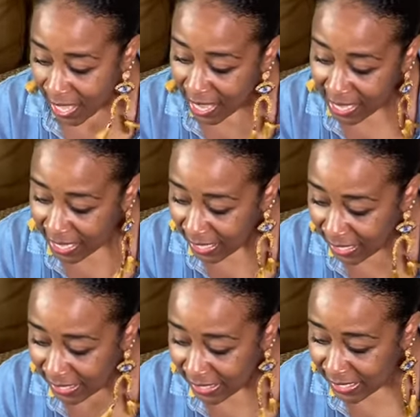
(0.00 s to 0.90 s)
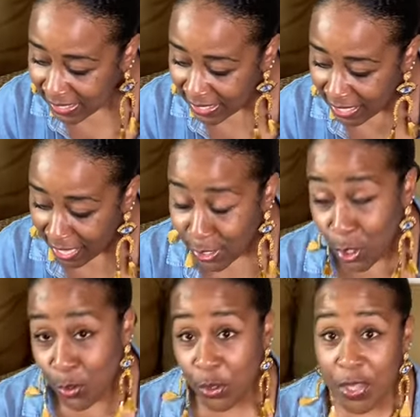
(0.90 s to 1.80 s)
Uh, let's see, I
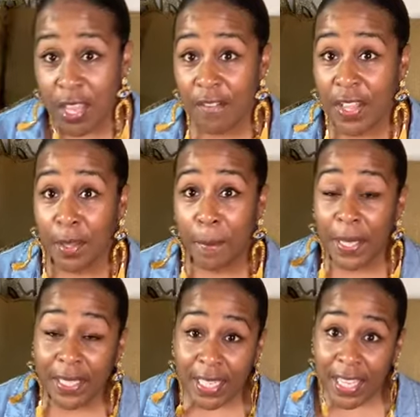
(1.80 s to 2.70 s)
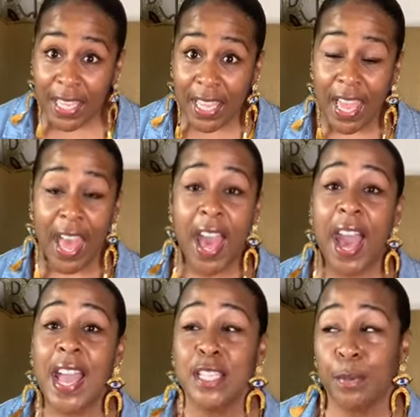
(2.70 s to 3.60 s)
told you the availability.
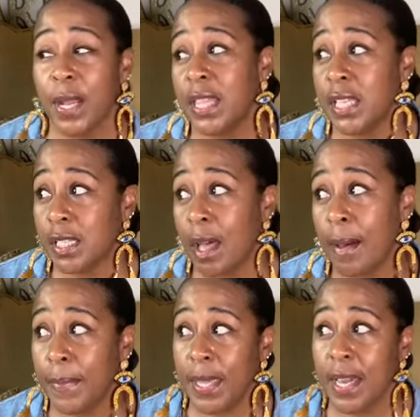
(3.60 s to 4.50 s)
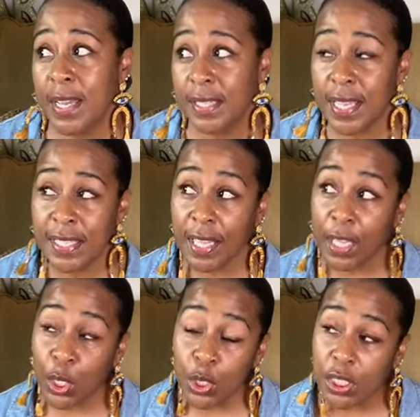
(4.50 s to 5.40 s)
I sprayed this on because it's a
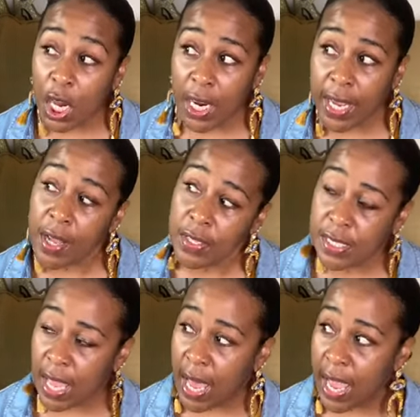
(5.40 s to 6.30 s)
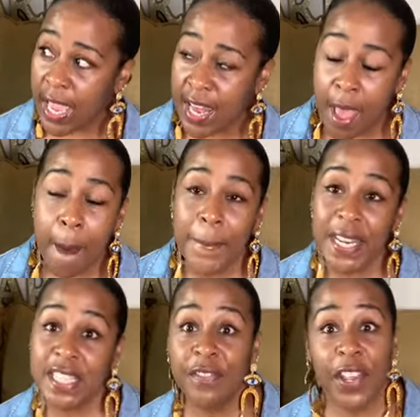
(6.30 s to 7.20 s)
little dark outside, but
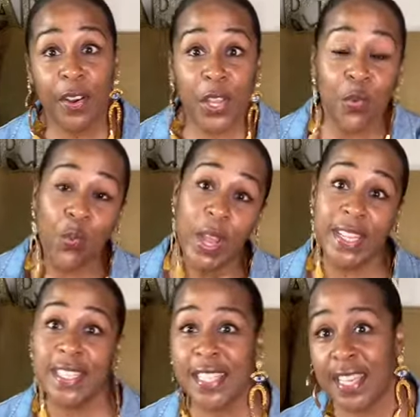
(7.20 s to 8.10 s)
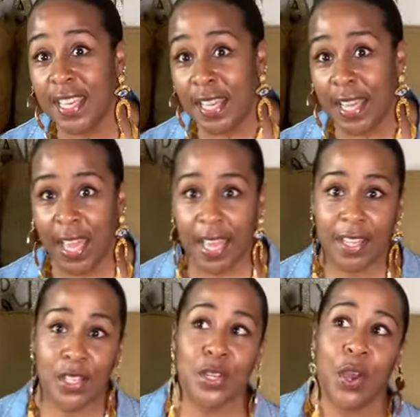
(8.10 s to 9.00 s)
it's very windy
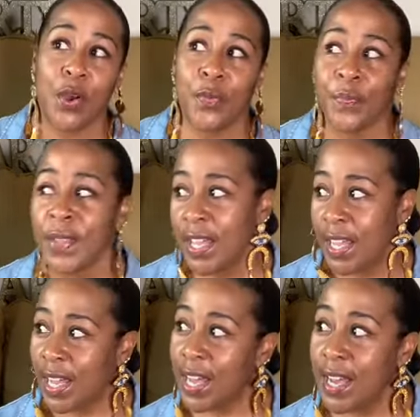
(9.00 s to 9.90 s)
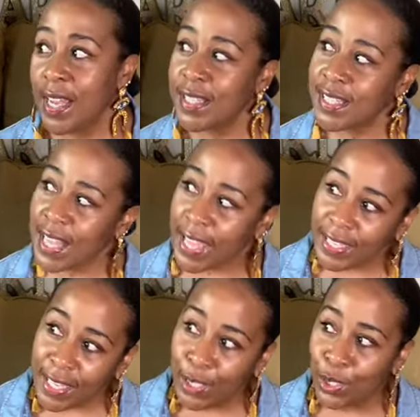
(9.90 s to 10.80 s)
and, you know, uh,
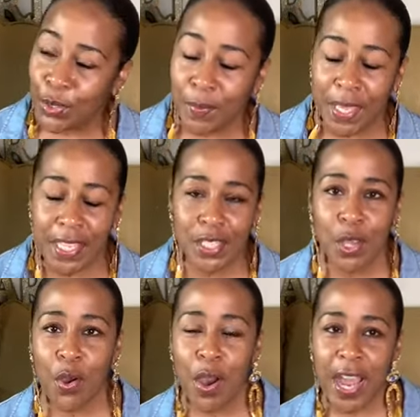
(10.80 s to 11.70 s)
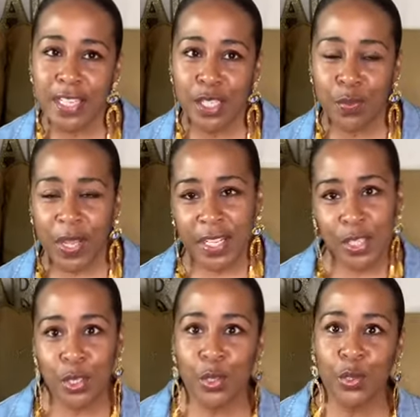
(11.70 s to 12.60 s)
slightly gloomy. So I just wanted
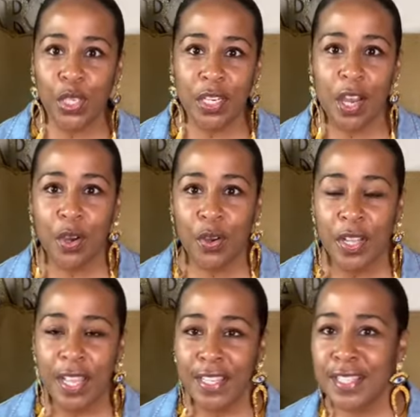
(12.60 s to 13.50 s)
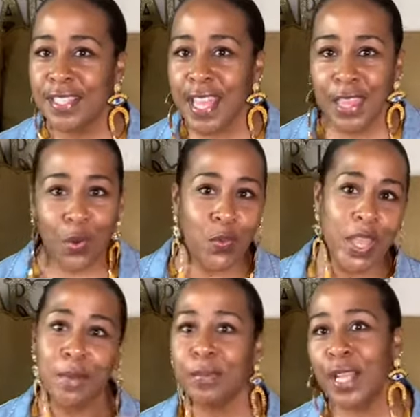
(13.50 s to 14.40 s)
to, you know, just let the
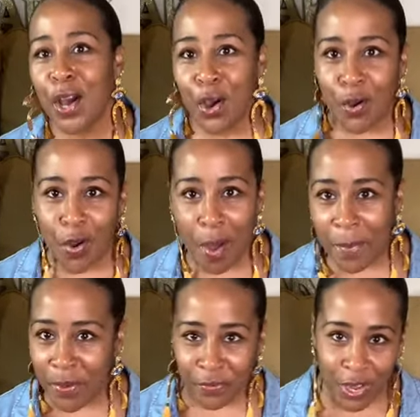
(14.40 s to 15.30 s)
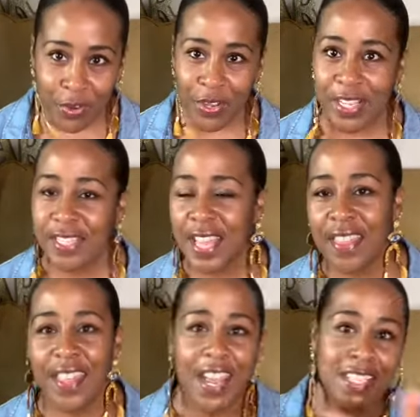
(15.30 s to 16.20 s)
wind blow on my fragrance and
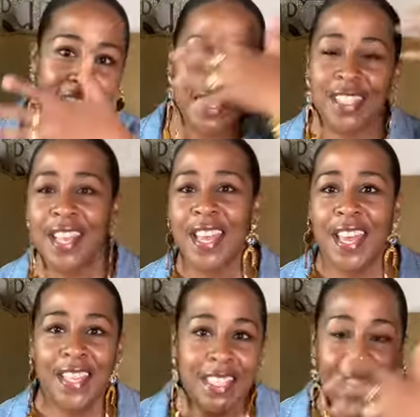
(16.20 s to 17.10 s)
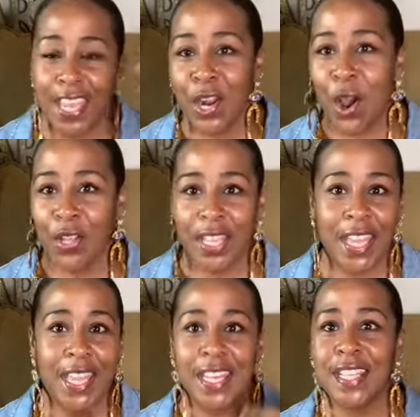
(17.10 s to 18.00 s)
then I just take it all
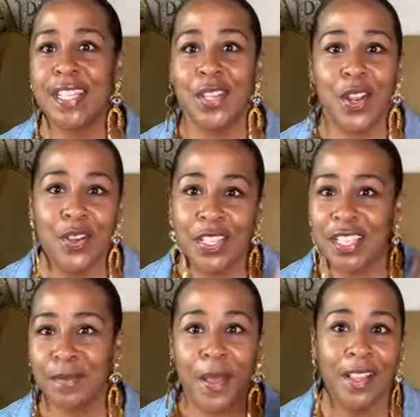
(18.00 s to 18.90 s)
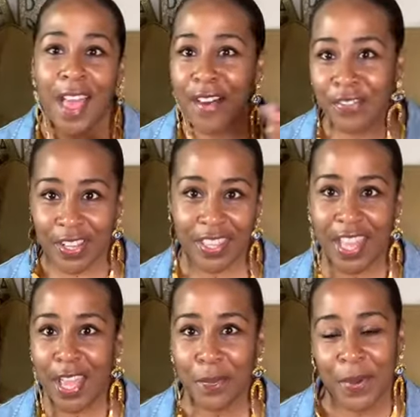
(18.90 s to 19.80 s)
in and, you know, smell
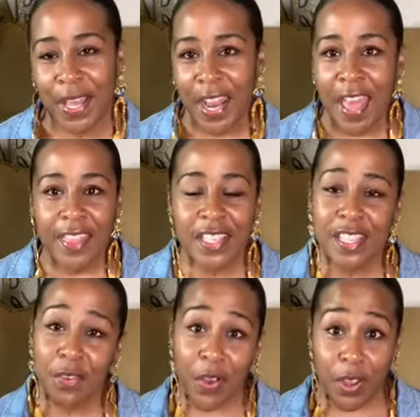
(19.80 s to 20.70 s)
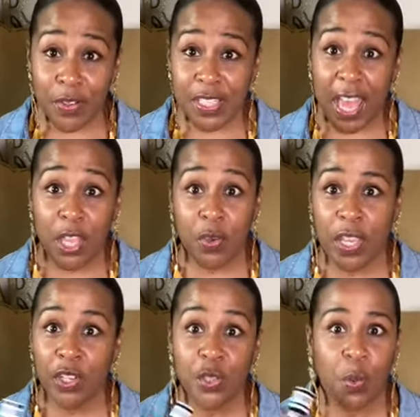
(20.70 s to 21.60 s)
everything. But this is a fragrance that you
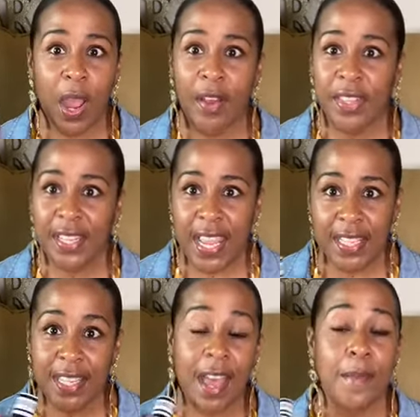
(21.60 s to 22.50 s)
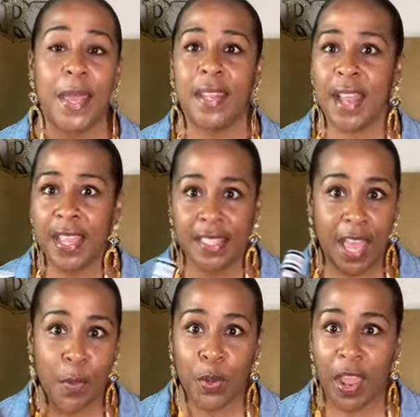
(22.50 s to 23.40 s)
can just wear out in the daytime, at
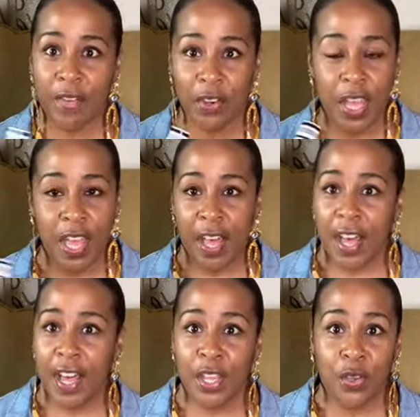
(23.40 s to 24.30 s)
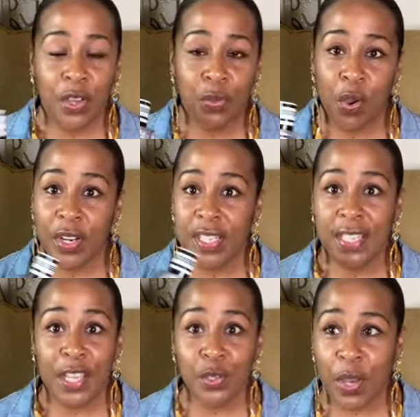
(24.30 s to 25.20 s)
nighttime, whatever. Uh, you can throw on a
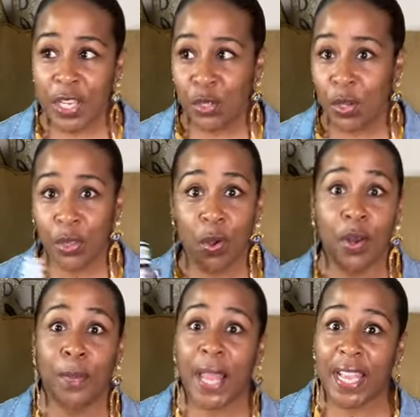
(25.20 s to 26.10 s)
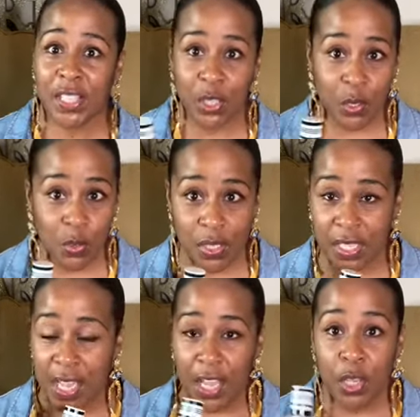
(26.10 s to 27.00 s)
sundress, you can throw on a black suit.
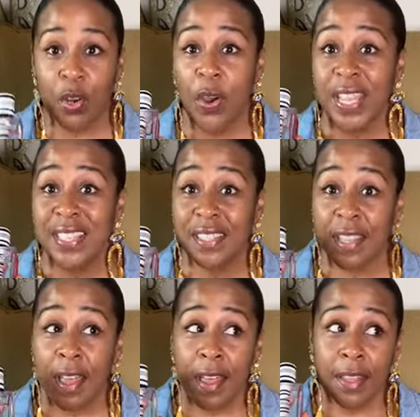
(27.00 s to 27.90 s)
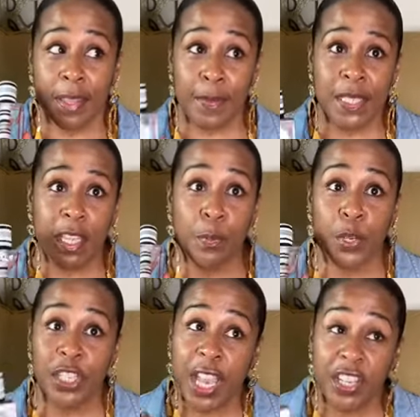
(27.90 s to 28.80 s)
You know, it's let me see. The
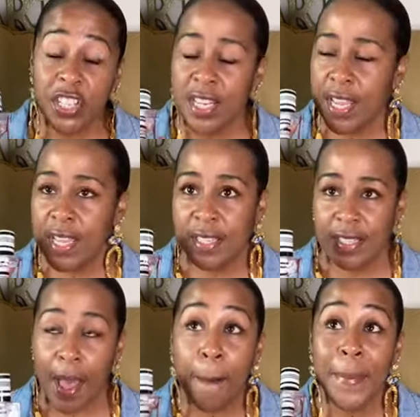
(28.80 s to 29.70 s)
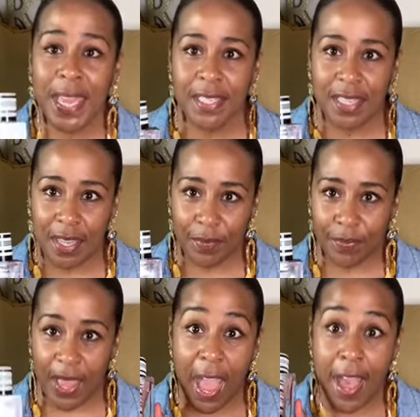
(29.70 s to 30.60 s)
projection is amazing.
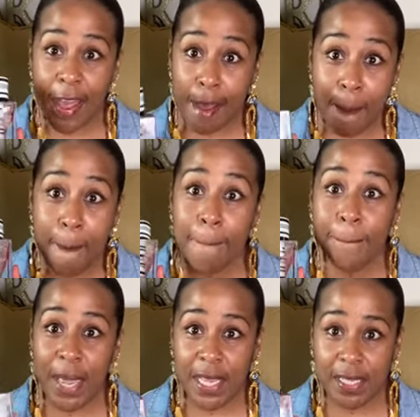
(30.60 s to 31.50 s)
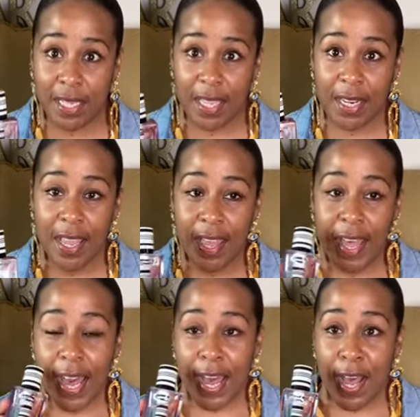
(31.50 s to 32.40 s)
Amazing.
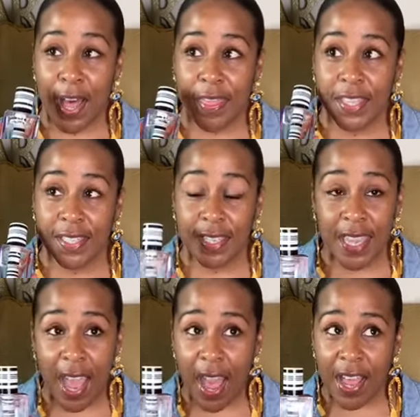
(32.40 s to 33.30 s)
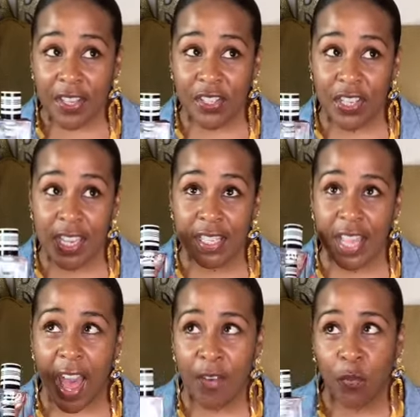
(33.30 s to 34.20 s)
Uh, the sillage is,
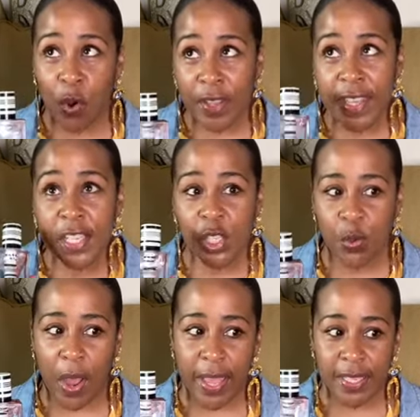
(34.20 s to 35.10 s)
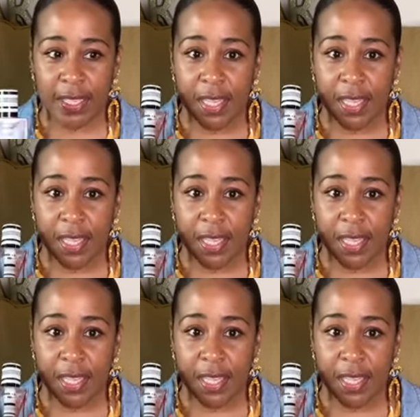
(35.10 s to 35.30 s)
I've worn this twice.